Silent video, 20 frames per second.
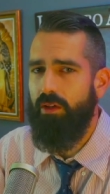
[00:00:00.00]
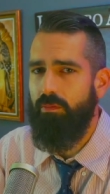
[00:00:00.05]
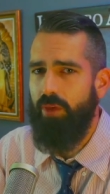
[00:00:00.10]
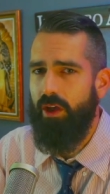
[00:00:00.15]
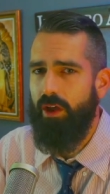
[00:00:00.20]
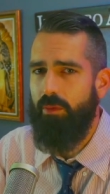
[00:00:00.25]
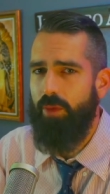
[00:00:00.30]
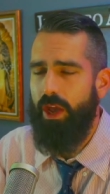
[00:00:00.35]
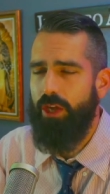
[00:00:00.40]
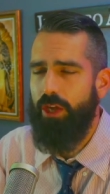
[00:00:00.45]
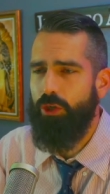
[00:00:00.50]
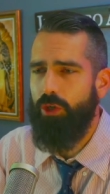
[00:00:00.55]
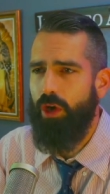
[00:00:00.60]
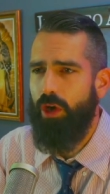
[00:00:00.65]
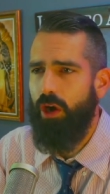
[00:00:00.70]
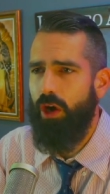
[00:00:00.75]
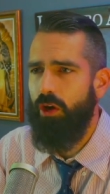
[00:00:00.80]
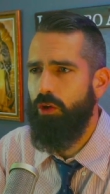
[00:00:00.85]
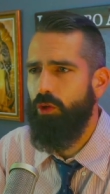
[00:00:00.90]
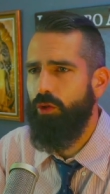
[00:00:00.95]
my
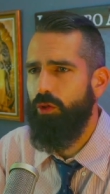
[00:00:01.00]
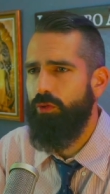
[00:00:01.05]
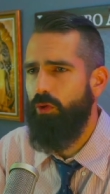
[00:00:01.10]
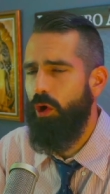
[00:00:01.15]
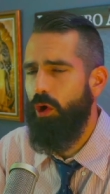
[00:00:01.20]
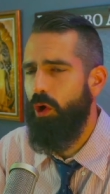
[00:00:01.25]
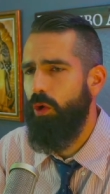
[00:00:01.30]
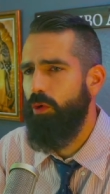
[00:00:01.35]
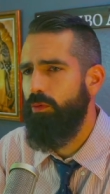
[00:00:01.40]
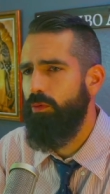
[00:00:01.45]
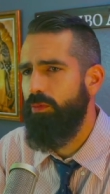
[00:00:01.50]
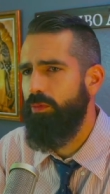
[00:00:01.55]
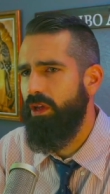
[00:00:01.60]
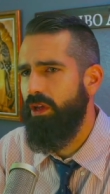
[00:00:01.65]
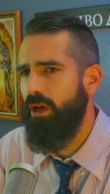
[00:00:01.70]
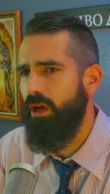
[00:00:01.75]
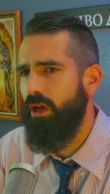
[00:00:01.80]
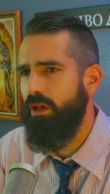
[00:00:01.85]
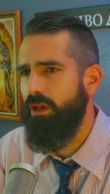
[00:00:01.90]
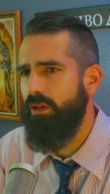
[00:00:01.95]
patriarchal throne
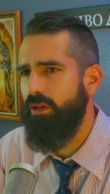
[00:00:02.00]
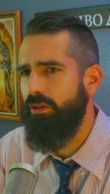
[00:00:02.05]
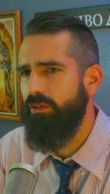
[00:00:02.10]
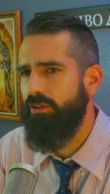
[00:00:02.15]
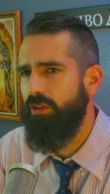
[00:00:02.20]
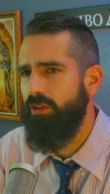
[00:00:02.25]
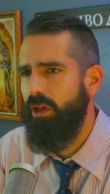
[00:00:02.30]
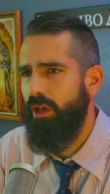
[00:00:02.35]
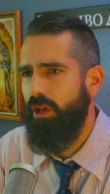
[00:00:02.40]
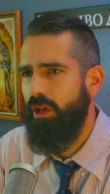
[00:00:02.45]
because